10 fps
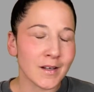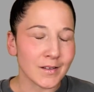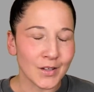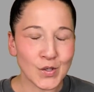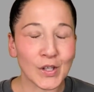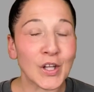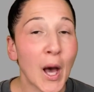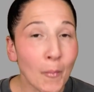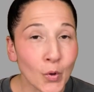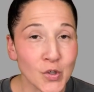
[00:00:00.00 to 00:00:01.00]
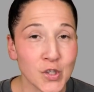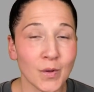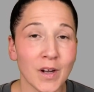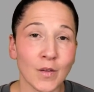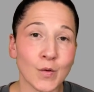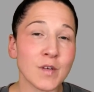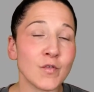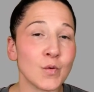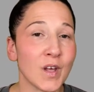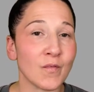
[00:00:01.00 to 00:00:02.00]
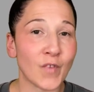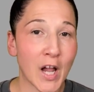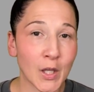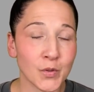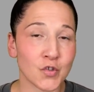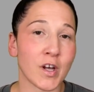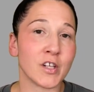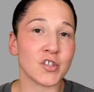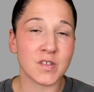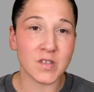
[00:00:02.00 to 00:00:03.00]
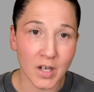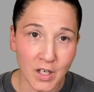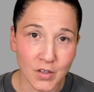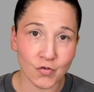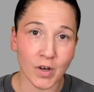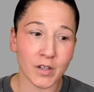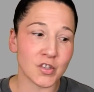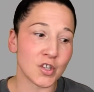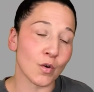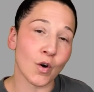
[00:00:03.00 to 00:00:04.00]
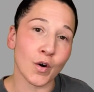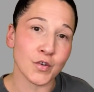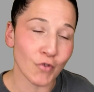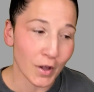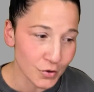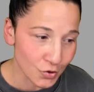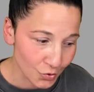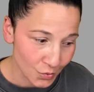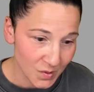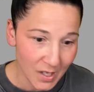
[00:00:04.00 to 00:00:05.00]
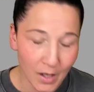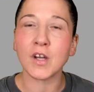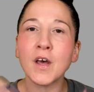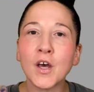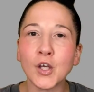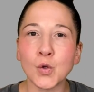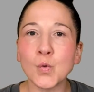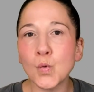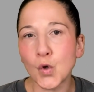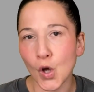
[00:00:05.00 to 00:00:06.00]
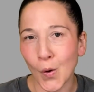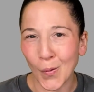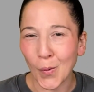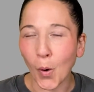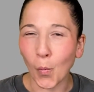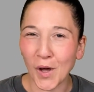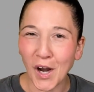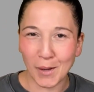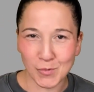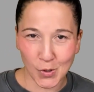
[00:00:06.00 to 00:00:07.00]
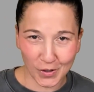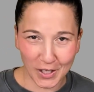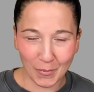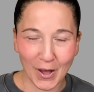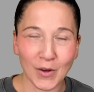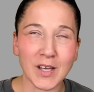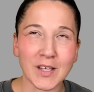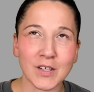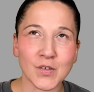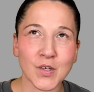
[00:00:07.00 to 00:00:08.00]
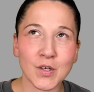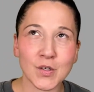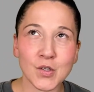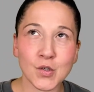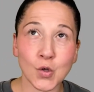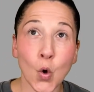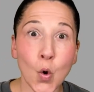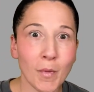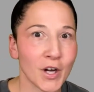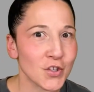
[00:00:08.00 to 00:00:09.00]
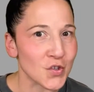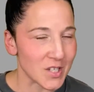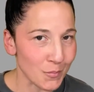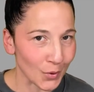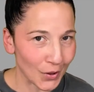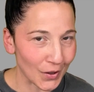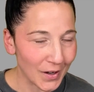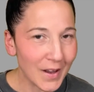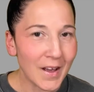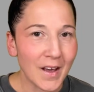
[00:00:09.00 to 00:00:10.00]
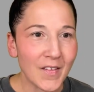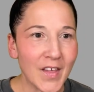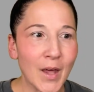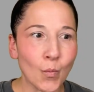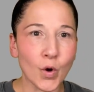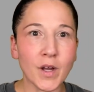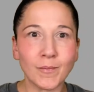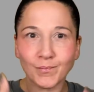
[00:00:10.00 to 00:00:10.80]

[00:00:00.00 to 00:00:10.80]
there's a lot more to it. And those of you that follow astrology, study astrology, or are astrologers yourselves, you know what I'm talking about. It is so much deeper than what